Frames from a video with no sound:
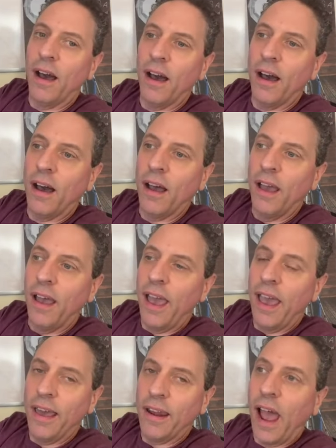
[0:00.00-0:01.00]
Uh,
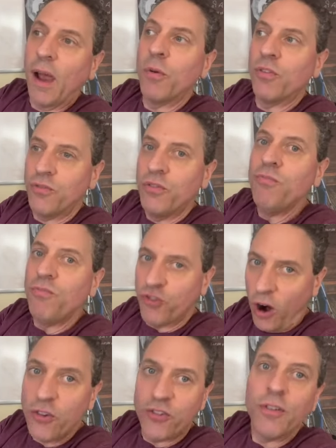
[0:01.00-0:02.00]
and I would
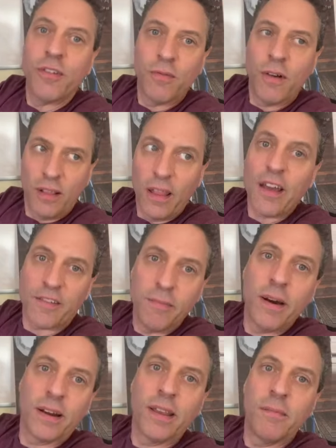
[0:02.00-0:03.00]
charge you a lot
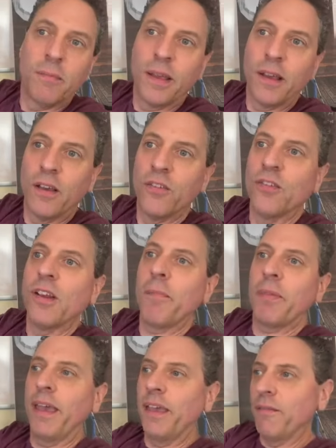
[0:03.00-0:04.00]
of money because you're
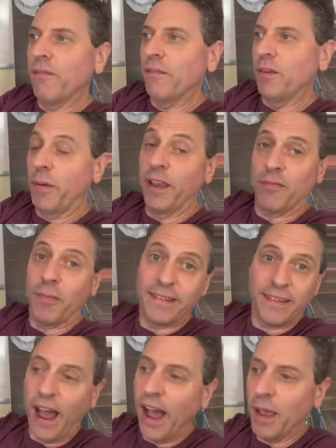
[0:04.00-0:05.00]
not paying, you're paying for
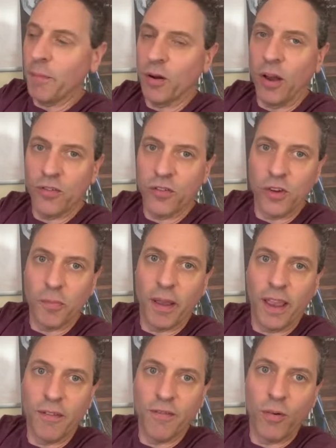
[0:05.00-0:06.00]
my time, but also you're
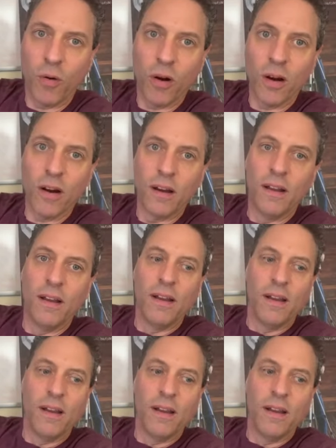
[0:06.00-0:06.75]
paying for